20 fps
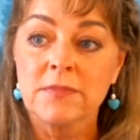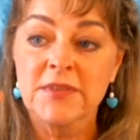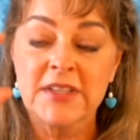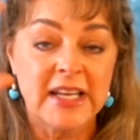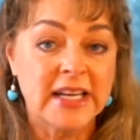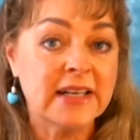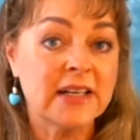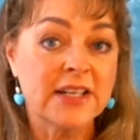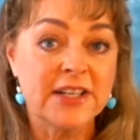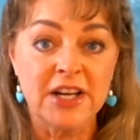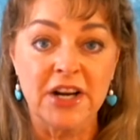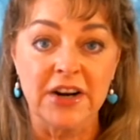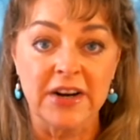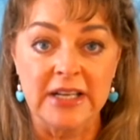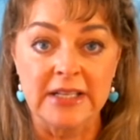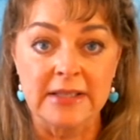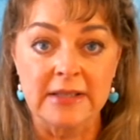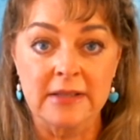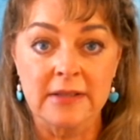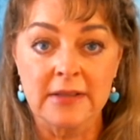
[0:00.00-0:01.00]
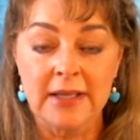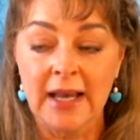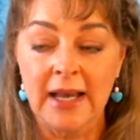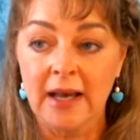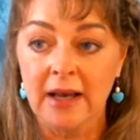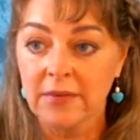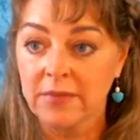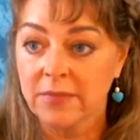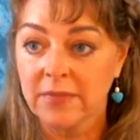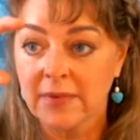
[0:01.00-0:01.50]
dignitaries,
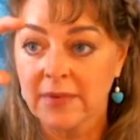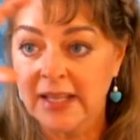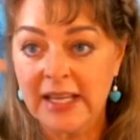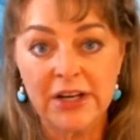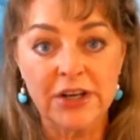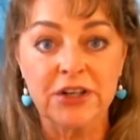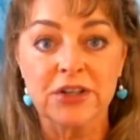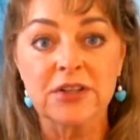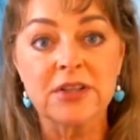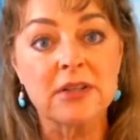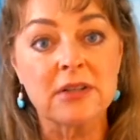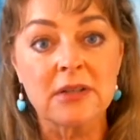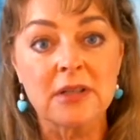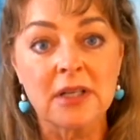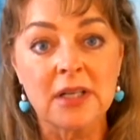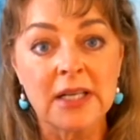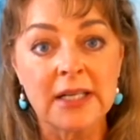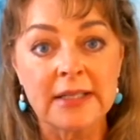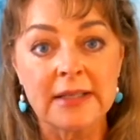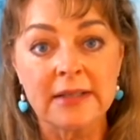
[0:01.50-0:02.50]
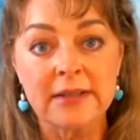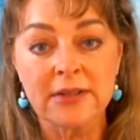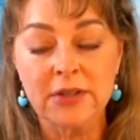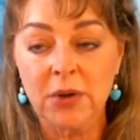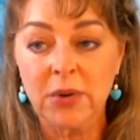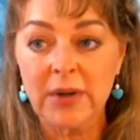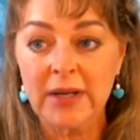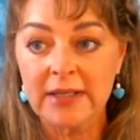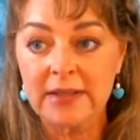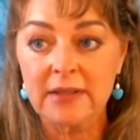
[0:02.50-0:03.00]
leaders. It's
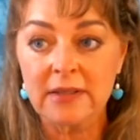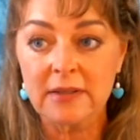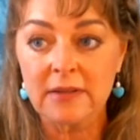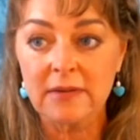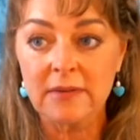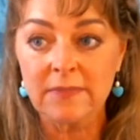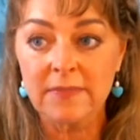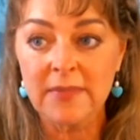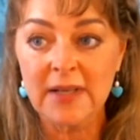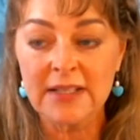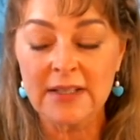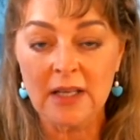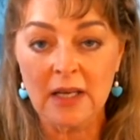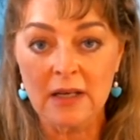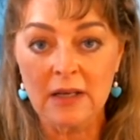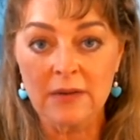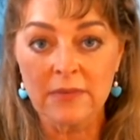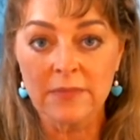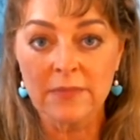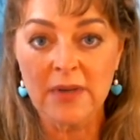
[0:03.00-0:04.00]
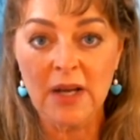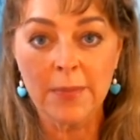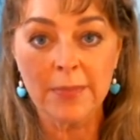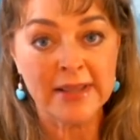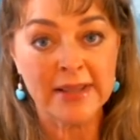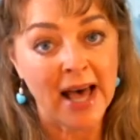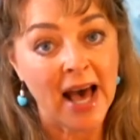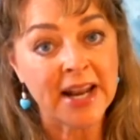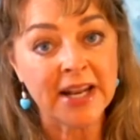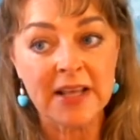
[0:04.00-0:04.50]
a
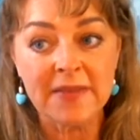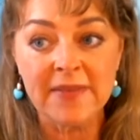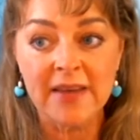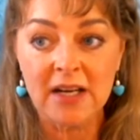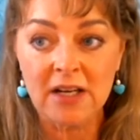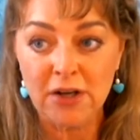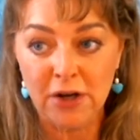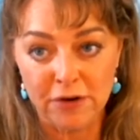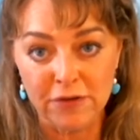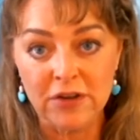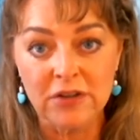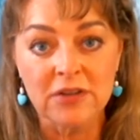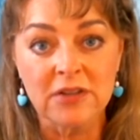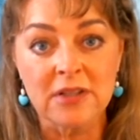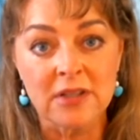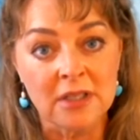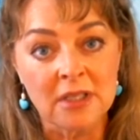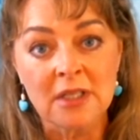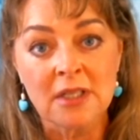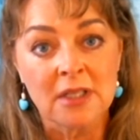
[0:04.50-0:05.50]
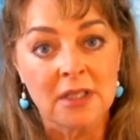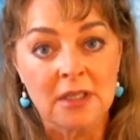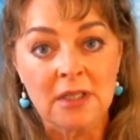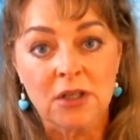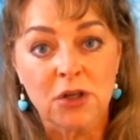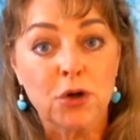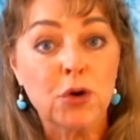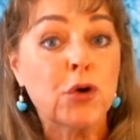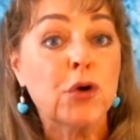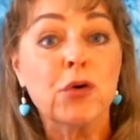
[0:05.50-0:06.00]
planet that governs
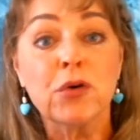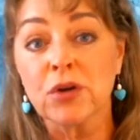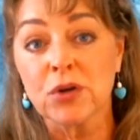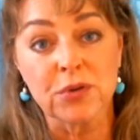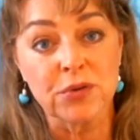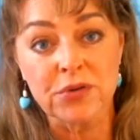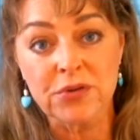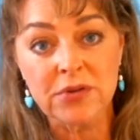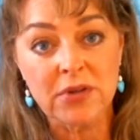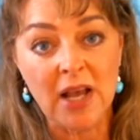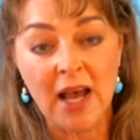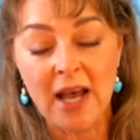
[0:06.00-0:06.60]
gurus